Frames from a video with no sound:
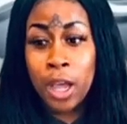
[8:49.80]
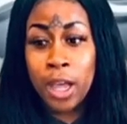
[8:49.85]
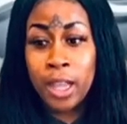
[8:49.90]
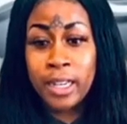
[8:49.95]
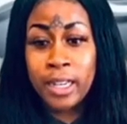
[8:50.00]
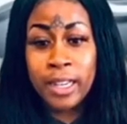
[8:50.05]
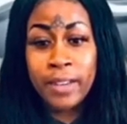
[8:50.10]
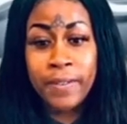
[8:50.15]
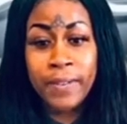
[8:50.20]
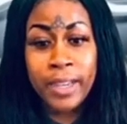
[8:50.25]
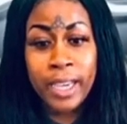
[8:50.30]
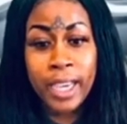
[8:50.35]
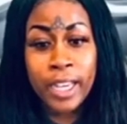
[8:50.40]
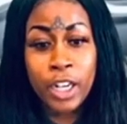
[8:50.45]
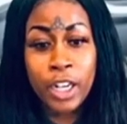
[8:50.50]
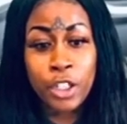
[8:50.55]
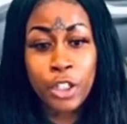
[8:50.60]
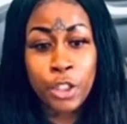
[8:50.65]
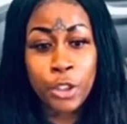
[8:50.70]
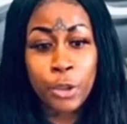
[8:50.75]
living in a
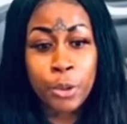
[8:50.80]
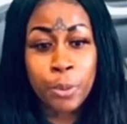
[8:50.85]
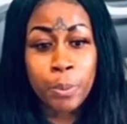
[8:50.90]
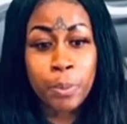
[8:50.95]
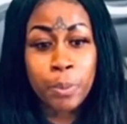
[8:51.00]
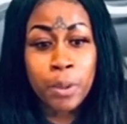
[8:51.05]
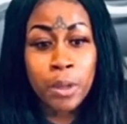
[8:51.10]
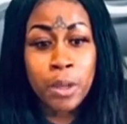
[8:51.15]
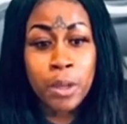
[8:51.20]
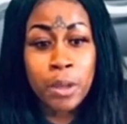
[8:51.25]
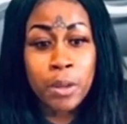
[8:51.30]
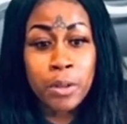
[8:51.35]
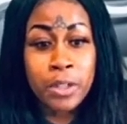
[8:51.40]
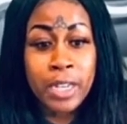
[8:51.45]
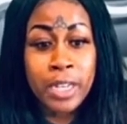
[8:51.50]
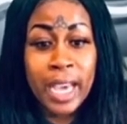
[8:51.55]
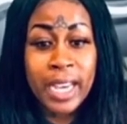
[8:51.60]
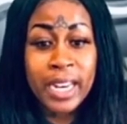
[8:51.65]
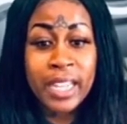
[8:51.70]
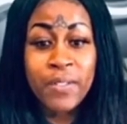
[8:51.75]
loop,
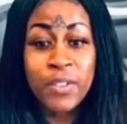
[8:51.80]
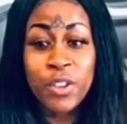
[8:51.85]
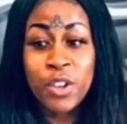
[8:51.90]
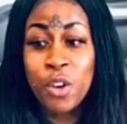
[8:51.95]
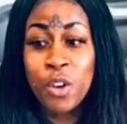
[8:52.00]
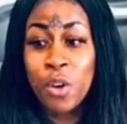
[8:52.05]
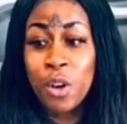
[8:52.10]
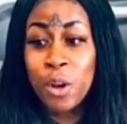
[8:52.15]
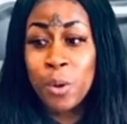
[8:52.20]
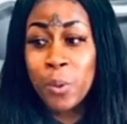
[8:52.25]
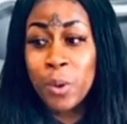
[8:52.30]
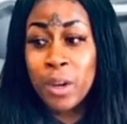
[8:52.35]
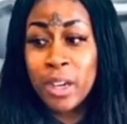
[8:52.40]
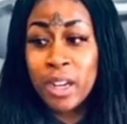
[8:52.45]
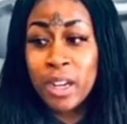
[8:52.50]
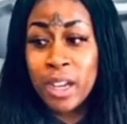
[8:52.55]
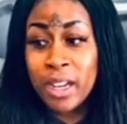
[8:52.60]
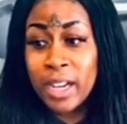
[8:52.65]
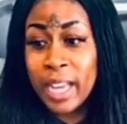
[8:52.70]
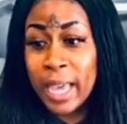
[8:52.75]
not even knowing what
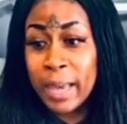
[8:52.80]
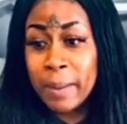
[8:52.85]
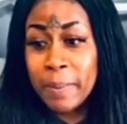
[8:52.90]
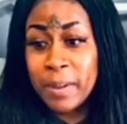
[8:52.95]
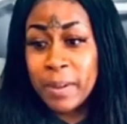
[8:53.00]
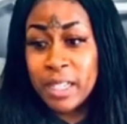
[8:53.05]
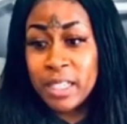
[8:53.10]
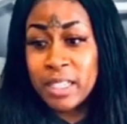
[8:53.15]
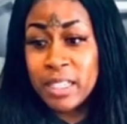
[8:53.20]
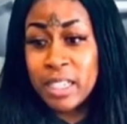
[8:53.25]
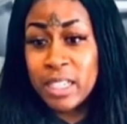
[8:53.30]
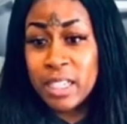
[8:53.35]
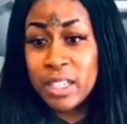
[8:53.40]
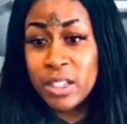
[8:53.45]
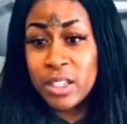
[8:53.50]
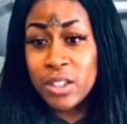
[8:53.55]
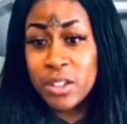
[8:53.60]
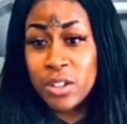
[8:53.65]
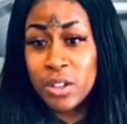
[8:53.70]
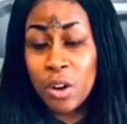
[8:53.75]
unhappiness
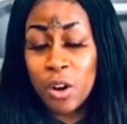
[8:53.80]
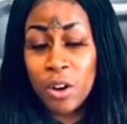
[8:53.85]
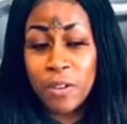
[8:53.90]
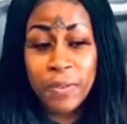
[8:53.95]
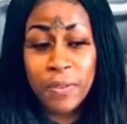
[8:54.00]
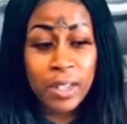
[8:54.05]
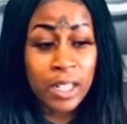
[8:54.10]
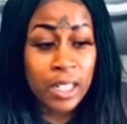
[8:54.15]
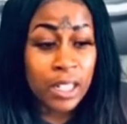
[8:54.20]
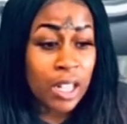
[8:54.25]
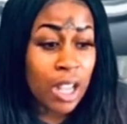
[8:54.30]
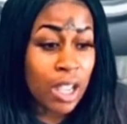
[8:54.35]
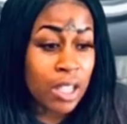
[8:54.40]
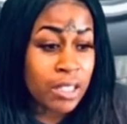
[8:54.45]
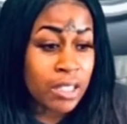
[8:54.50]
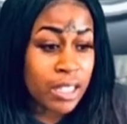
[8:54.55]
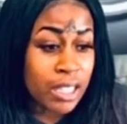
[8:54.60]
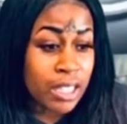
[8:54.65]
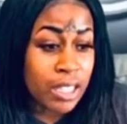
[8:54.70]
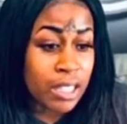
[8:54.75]
is, or feeling
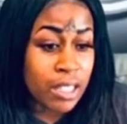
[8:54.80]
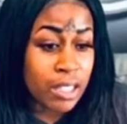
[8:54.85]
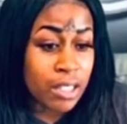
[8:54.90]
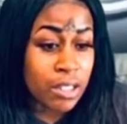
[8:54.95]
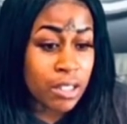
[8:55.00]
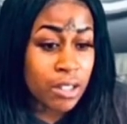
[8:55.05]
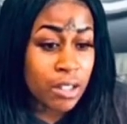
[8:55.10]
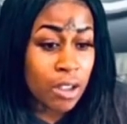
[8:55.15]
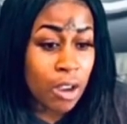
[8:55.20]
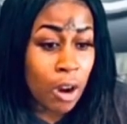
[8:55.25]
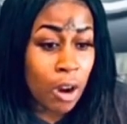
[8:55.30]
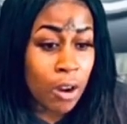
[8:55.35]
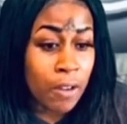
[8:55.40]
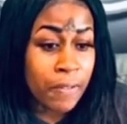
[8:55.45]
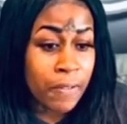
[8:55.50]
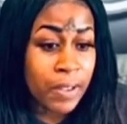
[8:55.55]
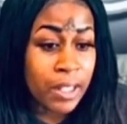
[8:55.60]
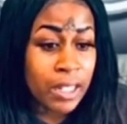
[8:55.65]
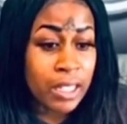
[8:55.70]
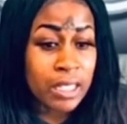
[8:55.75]
lost is, or
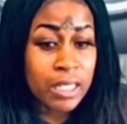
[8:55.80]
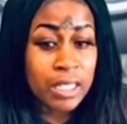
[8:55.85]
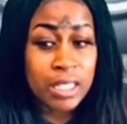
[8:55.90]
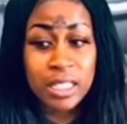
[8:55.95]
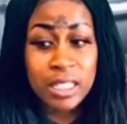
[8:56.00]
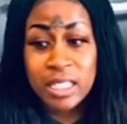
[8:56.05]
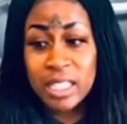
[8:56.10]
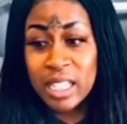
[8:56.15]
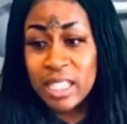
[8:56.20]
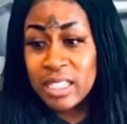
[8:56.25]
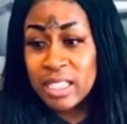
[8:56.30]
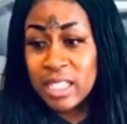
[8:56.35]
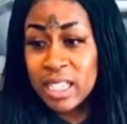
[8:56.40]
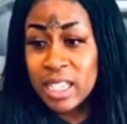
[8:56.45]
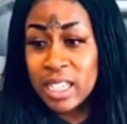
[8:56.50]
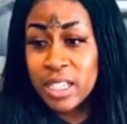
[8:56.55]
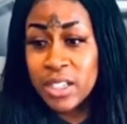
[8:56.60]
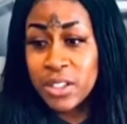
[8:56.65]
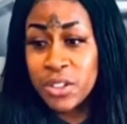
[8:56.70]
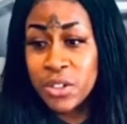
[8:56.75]
feeling success
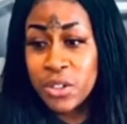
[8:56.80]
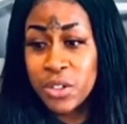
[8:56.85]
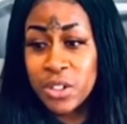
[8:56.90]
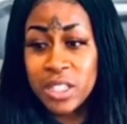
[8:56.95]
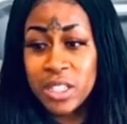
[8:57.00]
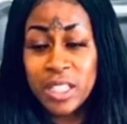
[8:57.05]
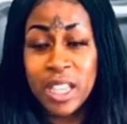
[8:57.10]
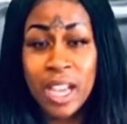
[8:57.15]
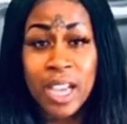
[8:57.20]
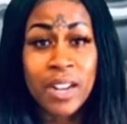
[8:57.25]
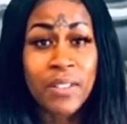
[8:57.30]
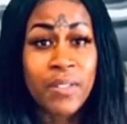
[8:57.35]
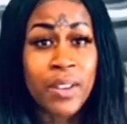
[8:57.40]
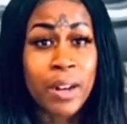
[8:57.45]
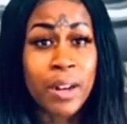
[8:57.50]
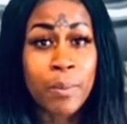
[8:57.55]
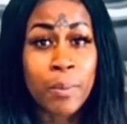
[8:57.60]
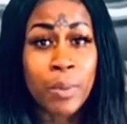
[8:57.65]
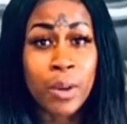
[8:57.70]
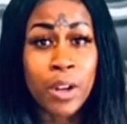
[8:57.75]
is. You're just kind of at
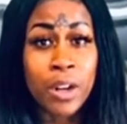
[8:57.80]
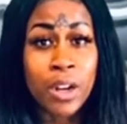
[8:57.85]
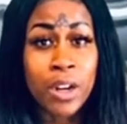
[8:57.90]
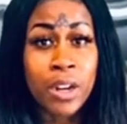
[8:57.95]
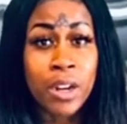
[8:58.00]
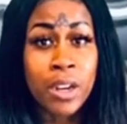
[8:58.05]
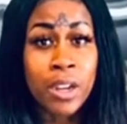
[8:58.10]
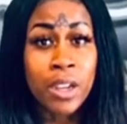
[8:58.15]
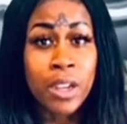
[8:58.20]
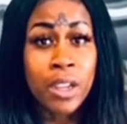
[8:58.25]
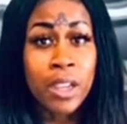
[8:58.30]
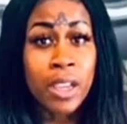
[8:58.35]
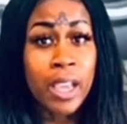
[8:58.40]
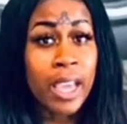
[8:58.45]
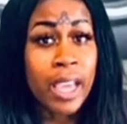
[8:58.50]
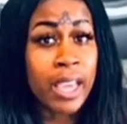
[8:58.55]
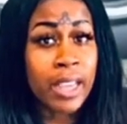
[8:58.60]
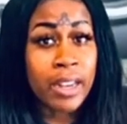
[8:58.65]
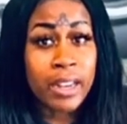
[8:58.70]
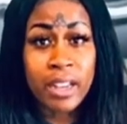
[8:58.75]
a blur,
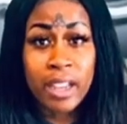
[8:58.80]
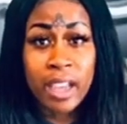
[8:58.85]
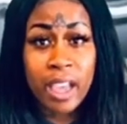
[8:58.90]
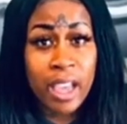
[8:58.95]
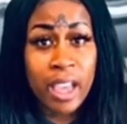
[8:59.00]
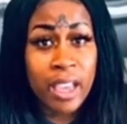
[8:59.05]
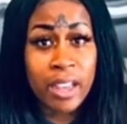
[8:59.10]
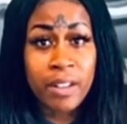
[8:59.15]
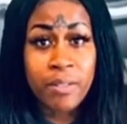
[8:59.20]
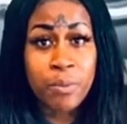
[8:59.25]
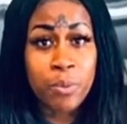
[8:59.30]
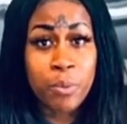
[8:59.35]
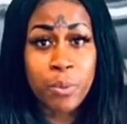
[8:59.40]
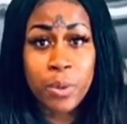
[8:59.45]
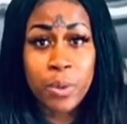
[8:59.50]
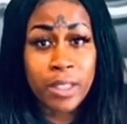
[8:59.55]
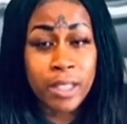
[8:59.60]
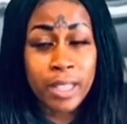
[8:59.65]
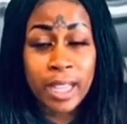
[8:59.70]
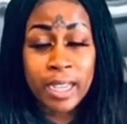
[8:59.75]
and
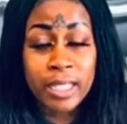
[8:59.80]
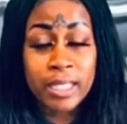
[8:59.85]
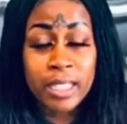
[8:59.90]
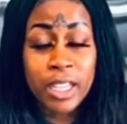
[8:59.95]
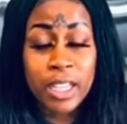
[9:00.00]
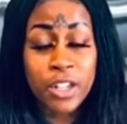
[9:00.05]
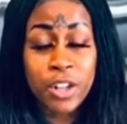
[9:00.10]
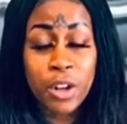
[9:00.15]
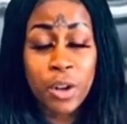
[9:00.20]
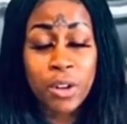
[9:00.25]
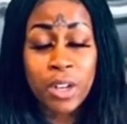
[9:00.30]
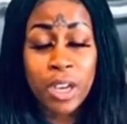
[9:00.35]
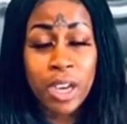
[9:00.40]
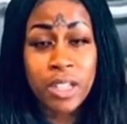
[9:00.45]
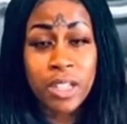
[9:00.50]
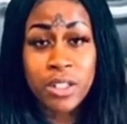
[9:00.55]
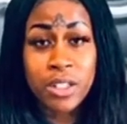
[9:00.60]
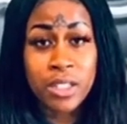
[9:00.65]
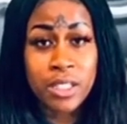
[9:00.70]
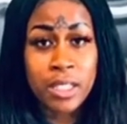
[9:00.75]
with, like I said, no
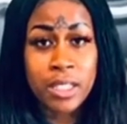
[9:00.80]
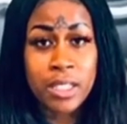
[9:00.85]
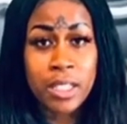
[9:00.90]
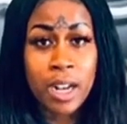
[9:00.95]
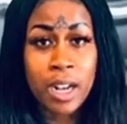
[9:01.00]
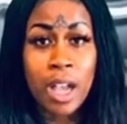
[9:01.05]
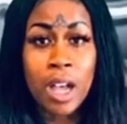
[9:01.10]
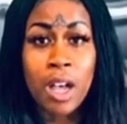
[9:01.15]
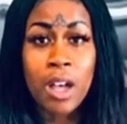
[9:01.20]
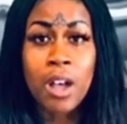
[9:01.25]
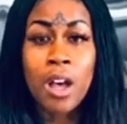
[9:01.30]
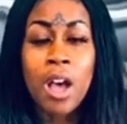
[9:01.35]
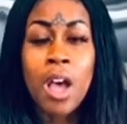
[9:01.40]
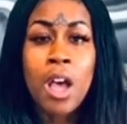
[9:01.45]
consciousness at all.